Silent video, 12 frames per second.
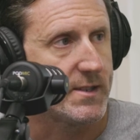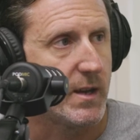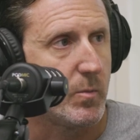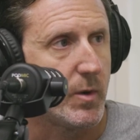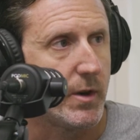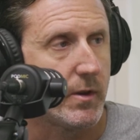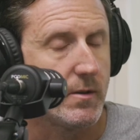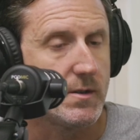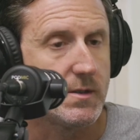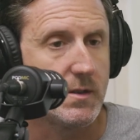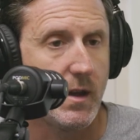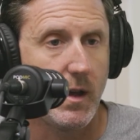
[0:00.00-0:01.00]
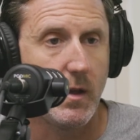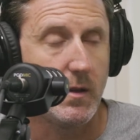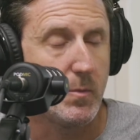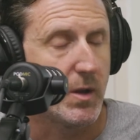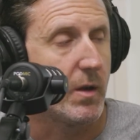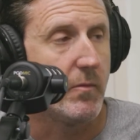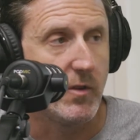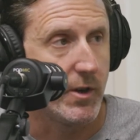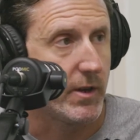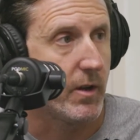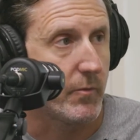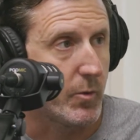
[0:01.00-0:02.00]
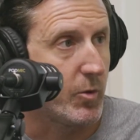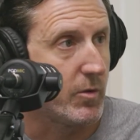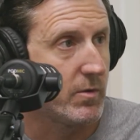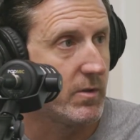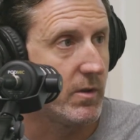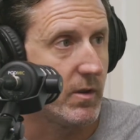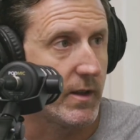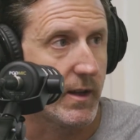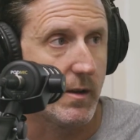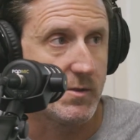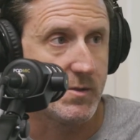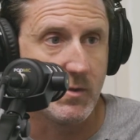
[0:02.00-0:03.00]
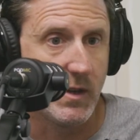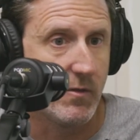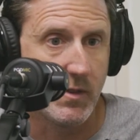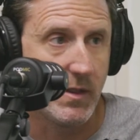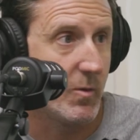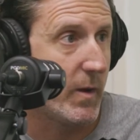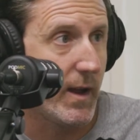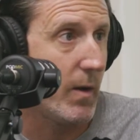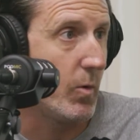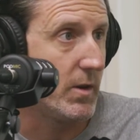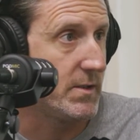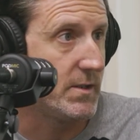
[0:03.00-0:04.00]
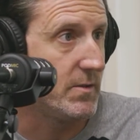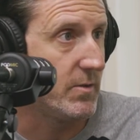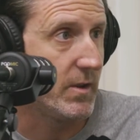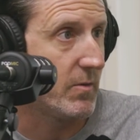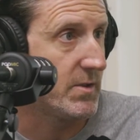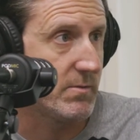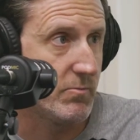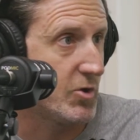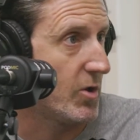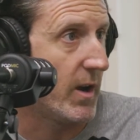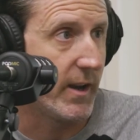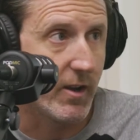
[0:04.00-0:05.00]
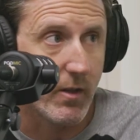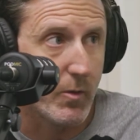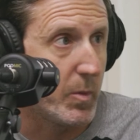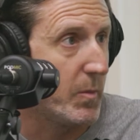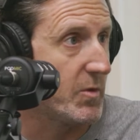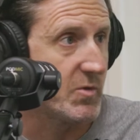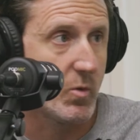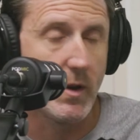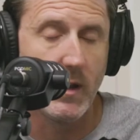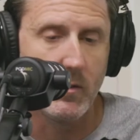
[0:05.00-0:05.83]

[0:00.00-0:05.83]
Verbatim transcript: Westside Breakers, I had become very comfortable. Like, I was doing everything the way I wanted to do it. I was trying other people's way.